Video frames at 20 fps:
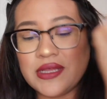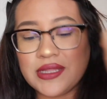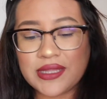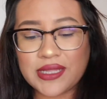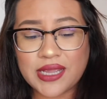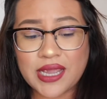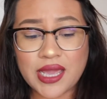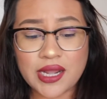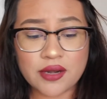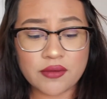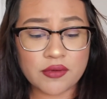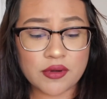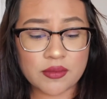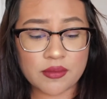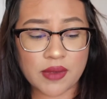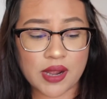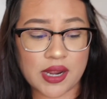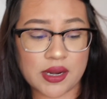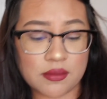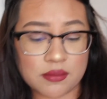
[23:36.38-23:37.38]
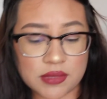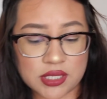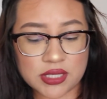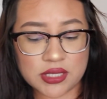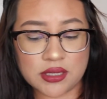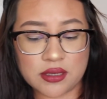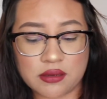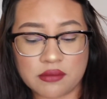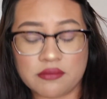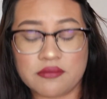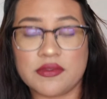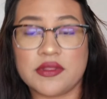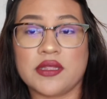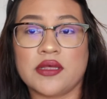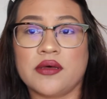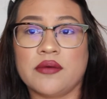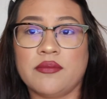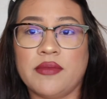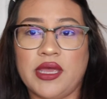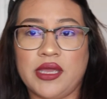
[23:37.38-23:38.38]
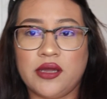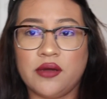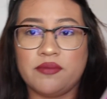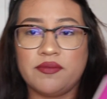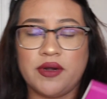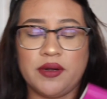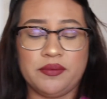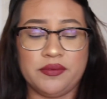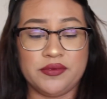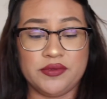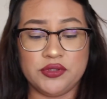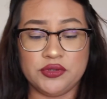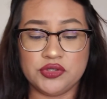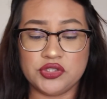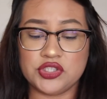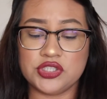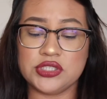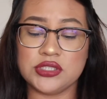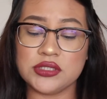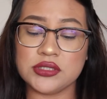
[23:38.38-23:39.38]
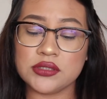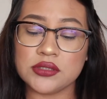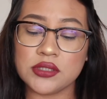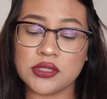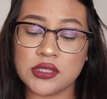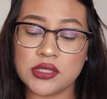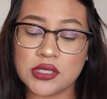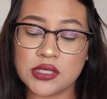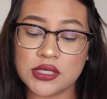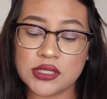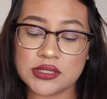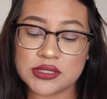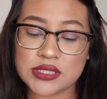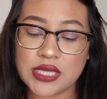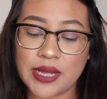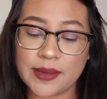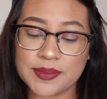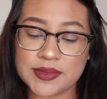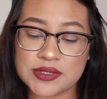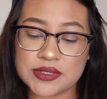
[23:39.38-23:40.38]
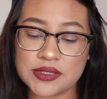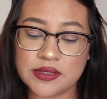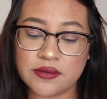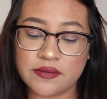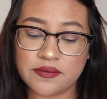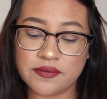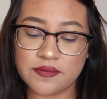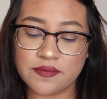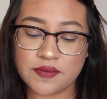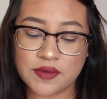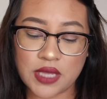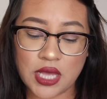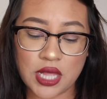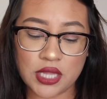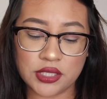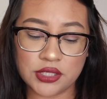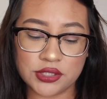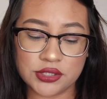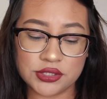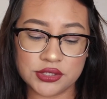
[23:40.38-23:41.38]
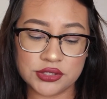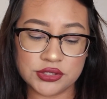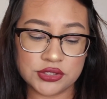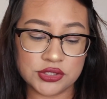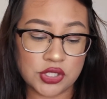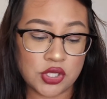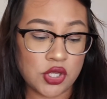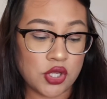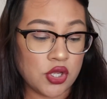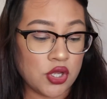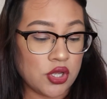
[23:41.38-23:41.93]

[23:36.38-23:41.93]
They kind of remind me of the Makeup Revolution types of colors.